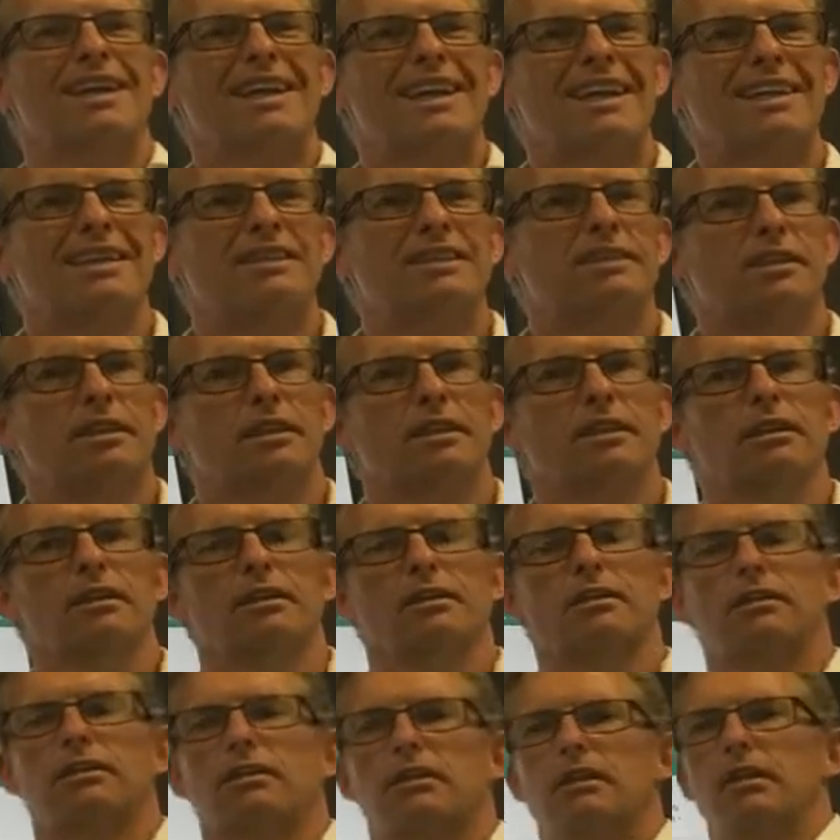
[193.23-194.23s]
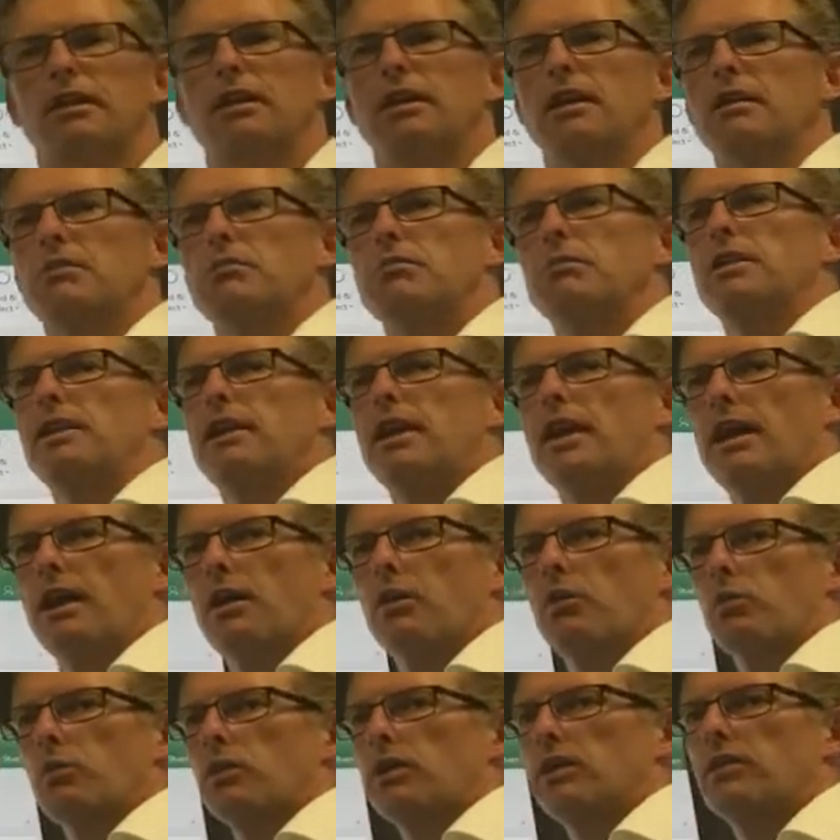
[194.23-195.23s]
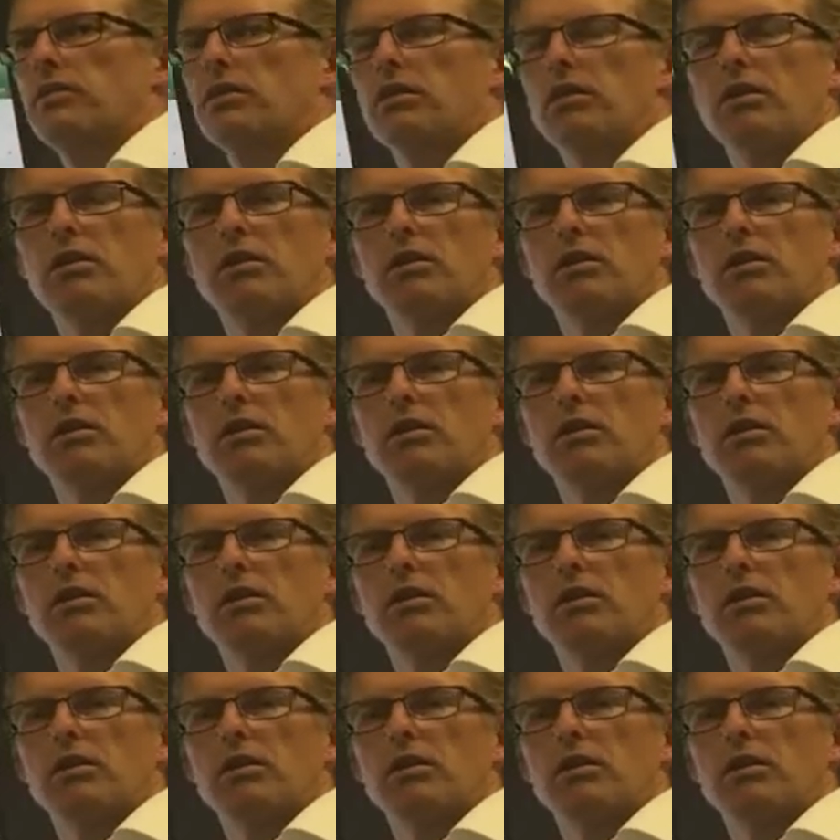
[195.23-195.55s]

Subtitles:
easier in how we